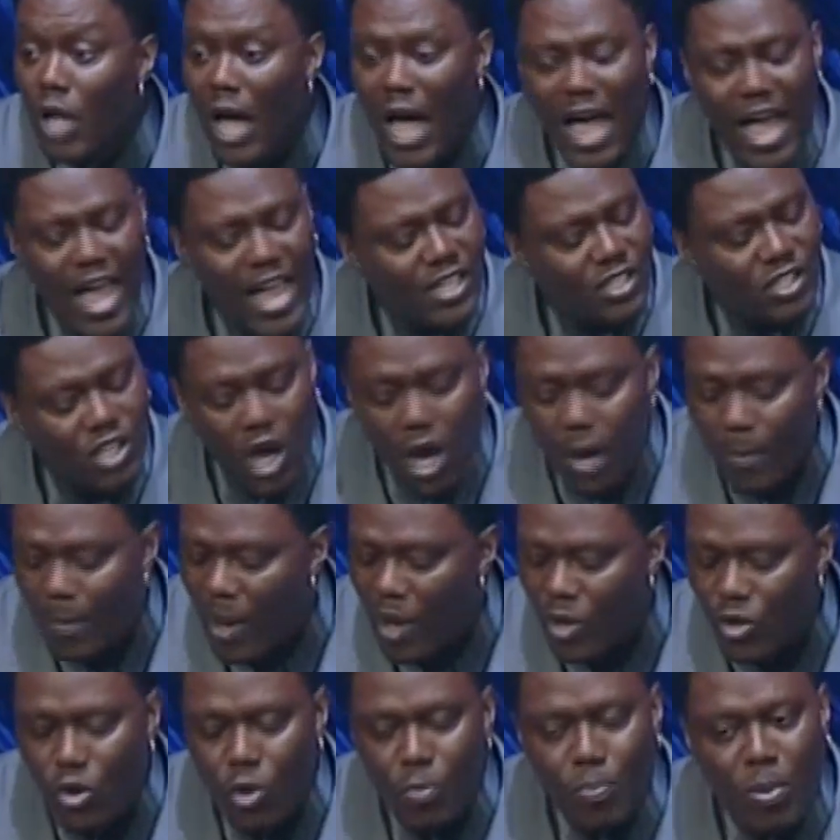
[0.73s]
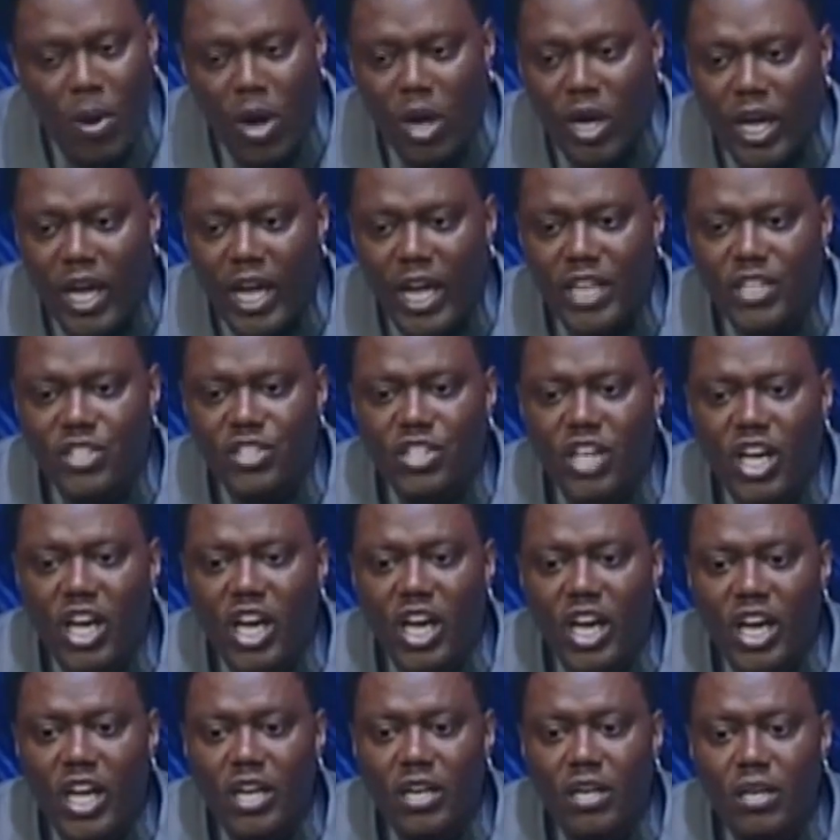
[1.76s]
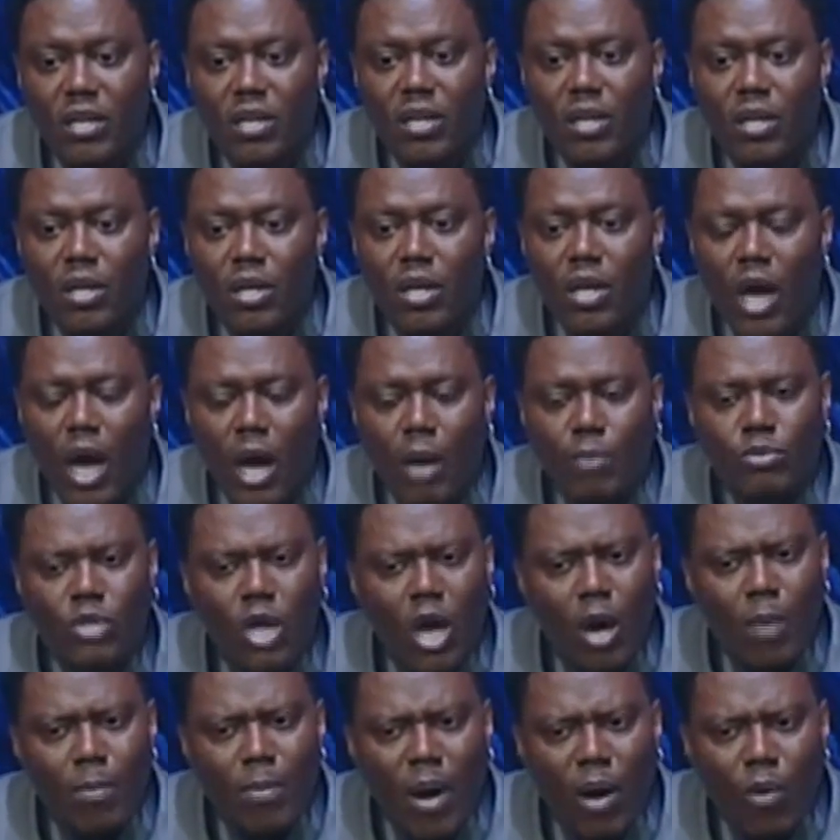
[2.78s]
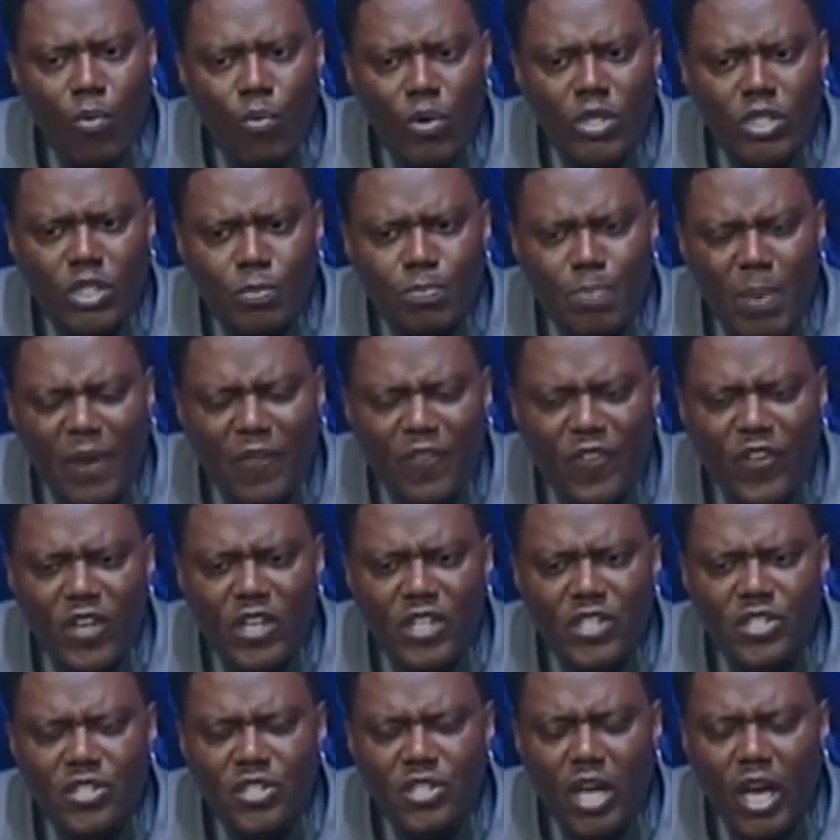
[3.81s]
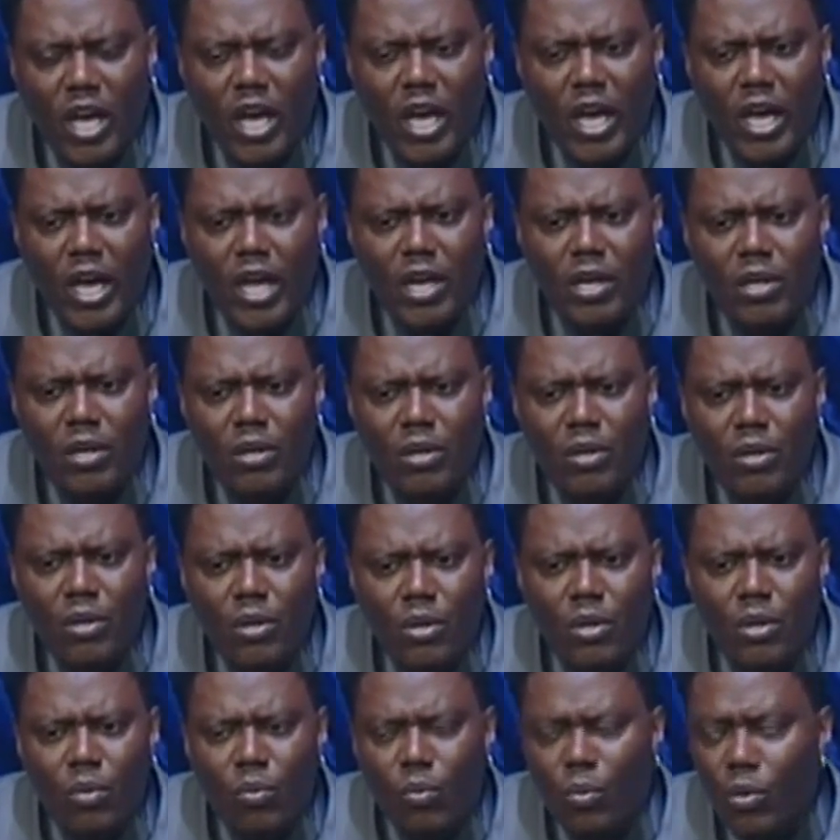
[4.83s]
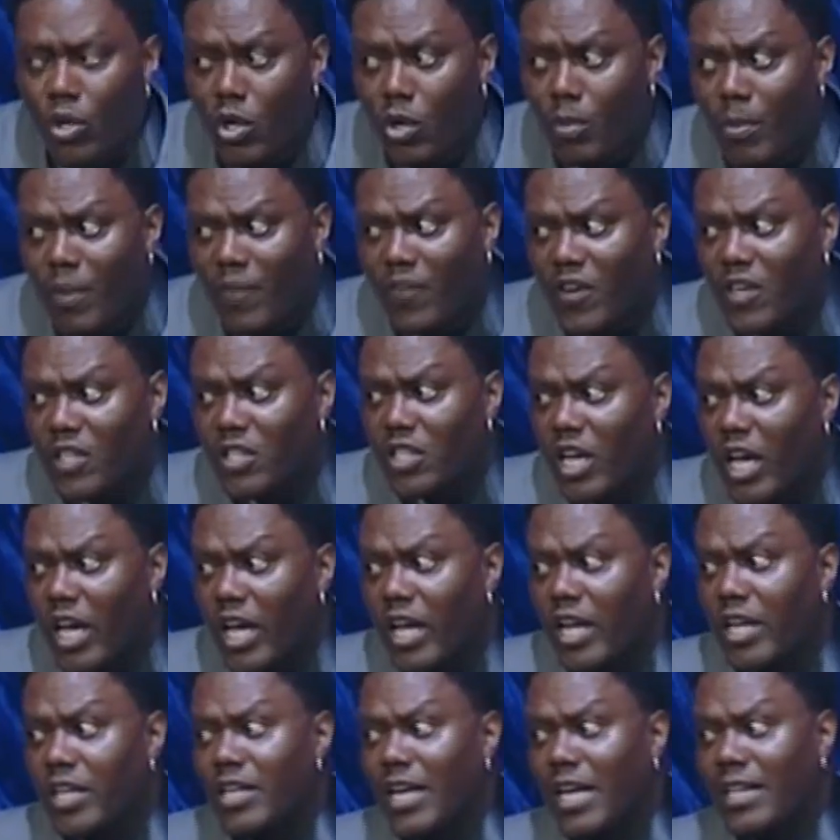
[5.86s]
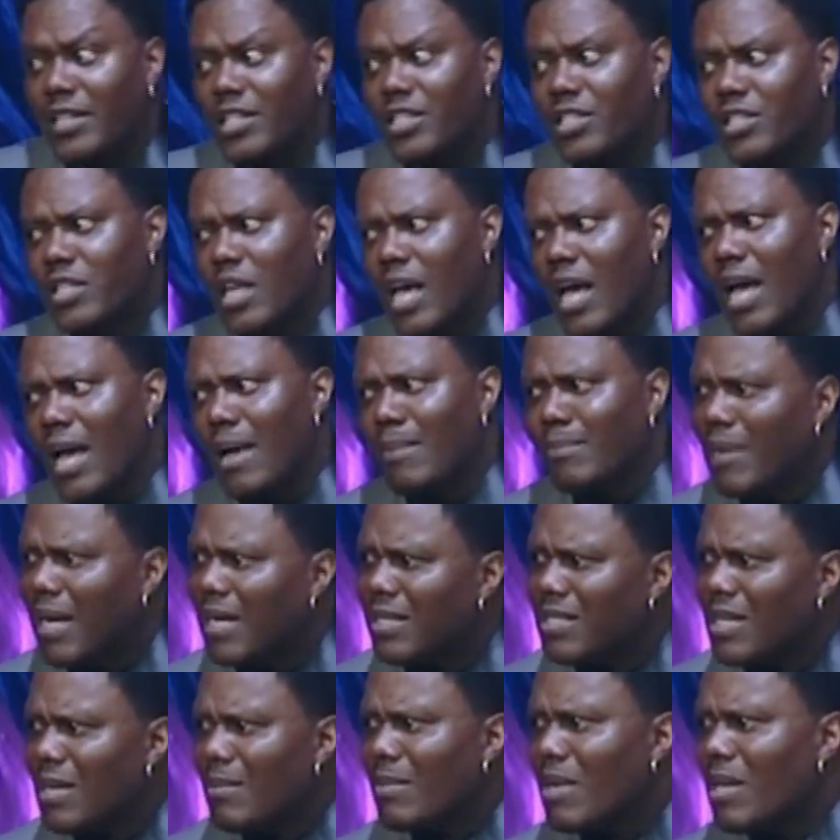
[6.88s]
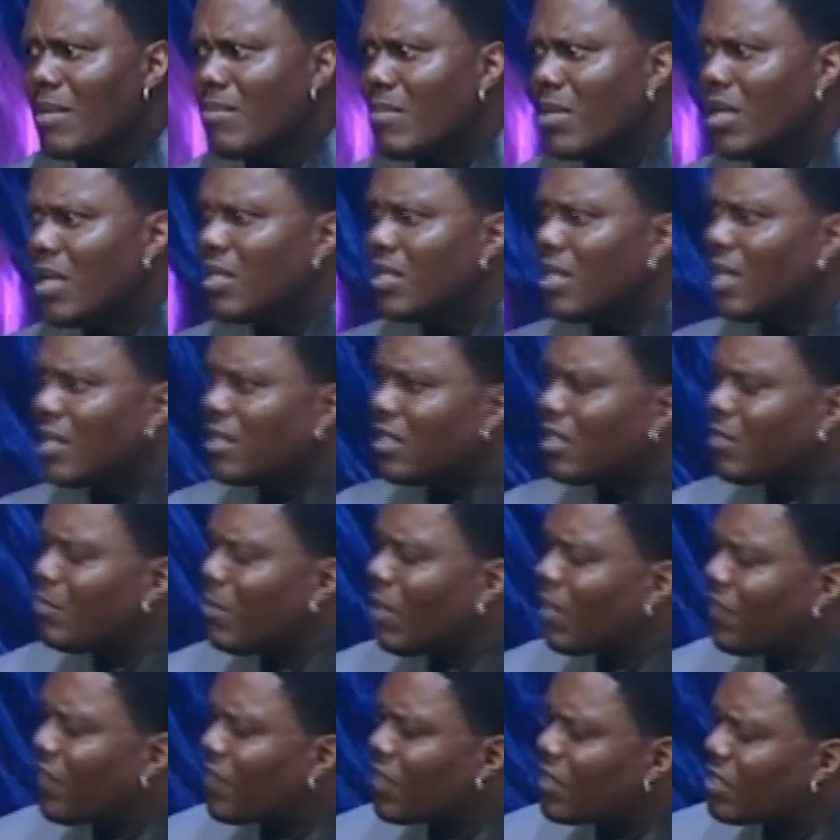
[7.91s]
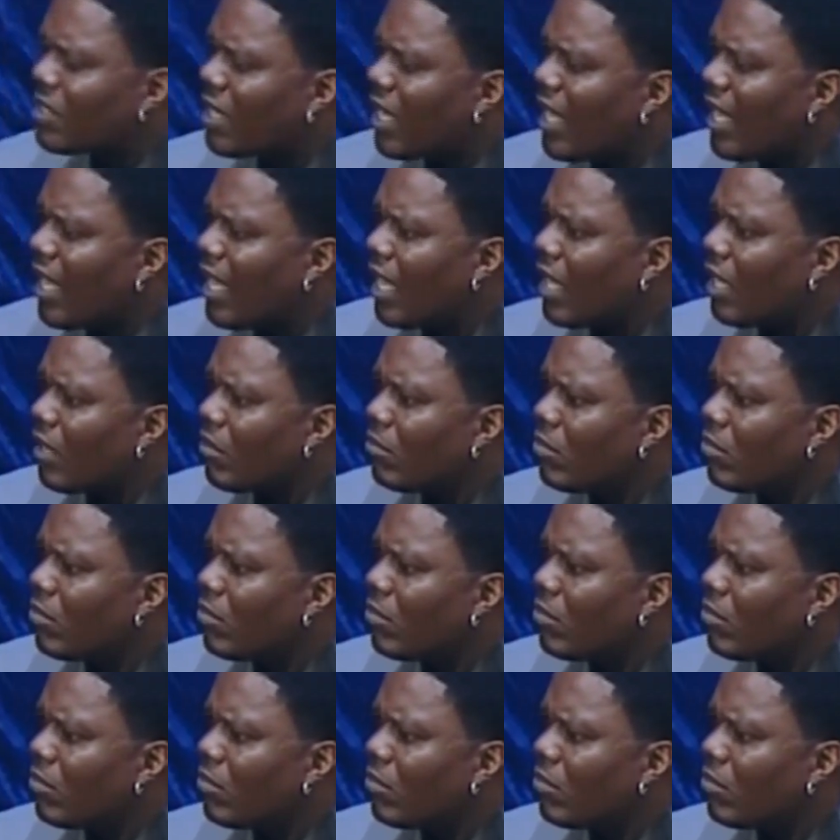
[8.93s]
ain't talking about no punk ass scared. I'm talking about respectfully scared. When no motherfucker tell you not this time, goddamn it, they mean not this motherfucker time.